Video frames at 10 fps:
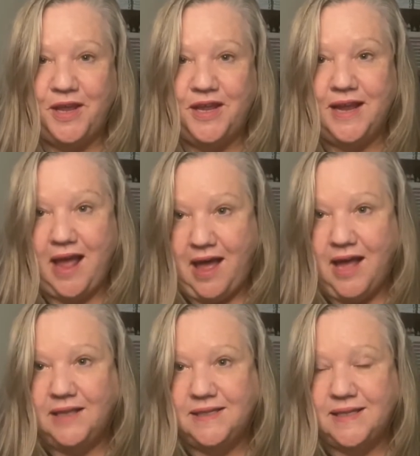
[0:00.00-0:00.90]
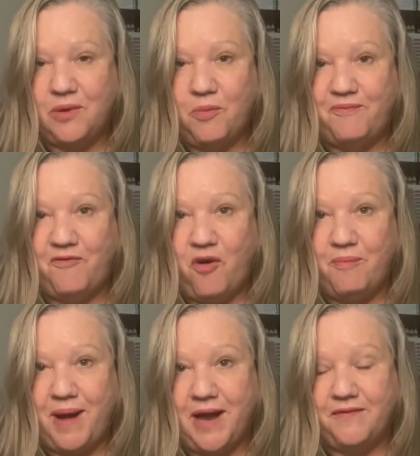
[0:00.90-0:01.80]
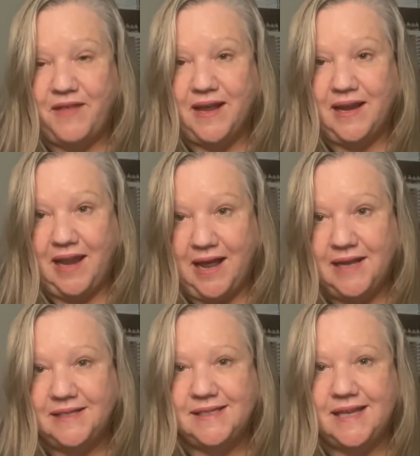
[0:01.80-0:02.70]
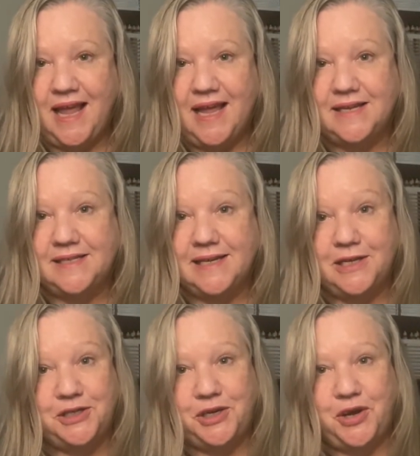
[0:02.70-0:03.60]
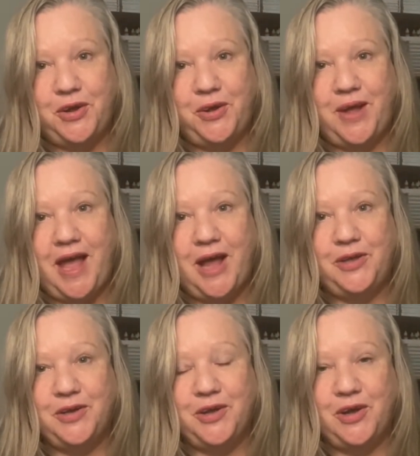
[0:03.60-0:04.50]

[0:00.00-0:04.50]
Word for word: cards that will form part of that class and let you know how you can go